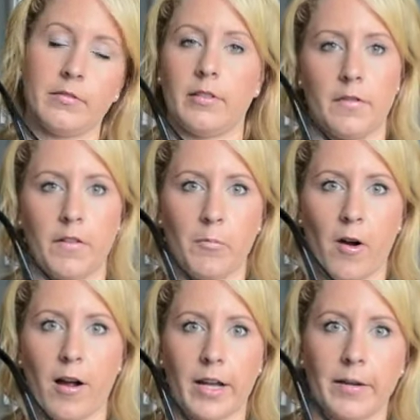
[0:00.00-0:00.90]
If I'm
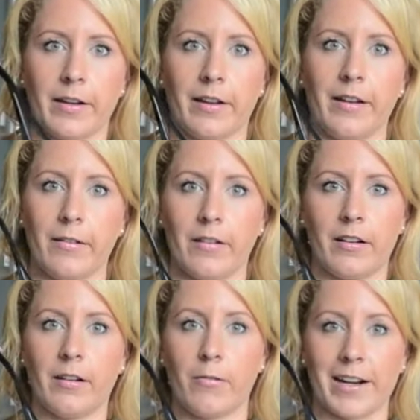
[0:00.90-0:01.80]
wrong, I'm going to
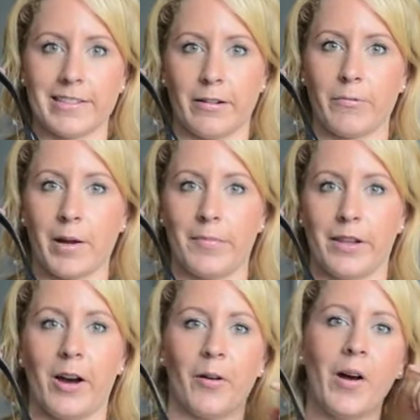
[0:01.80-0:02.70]
correct it right
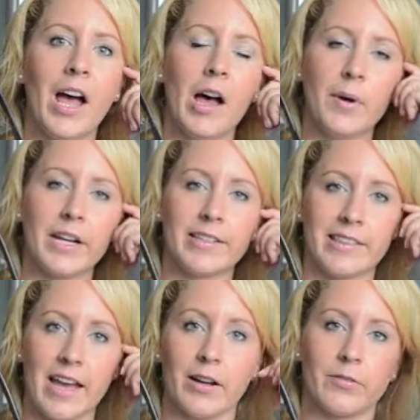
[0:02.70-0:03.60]
below, but it's
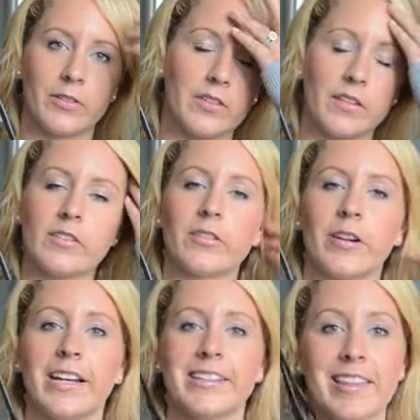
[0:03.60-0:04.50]
the house
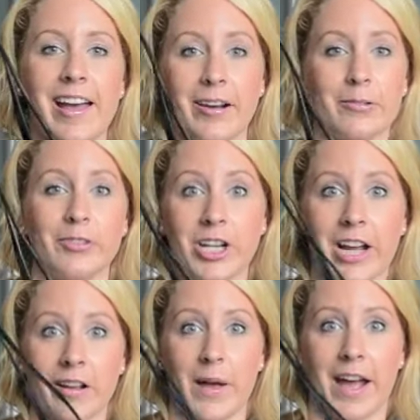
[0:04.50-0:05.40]

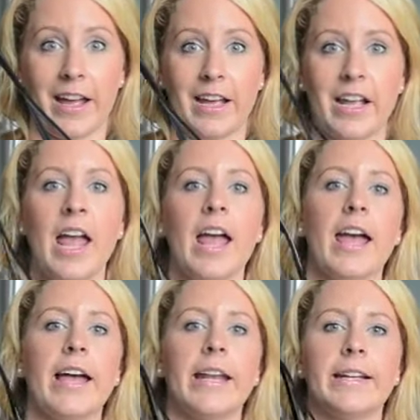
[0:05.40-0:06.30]
check bag,
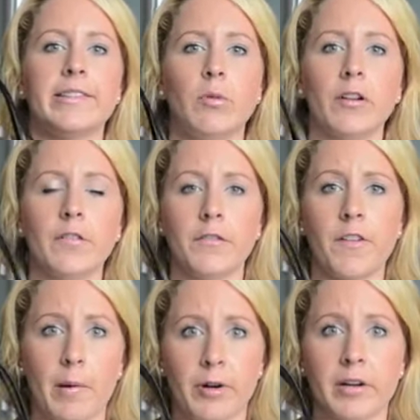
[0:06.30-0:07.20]
and it's more of a
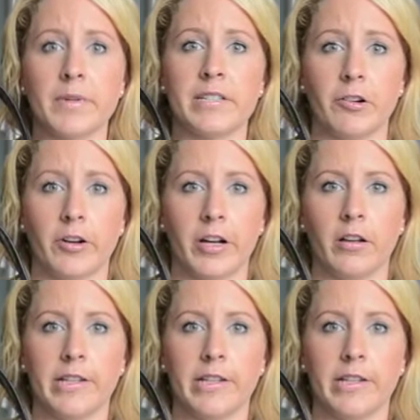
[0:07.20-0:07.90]
fabric material.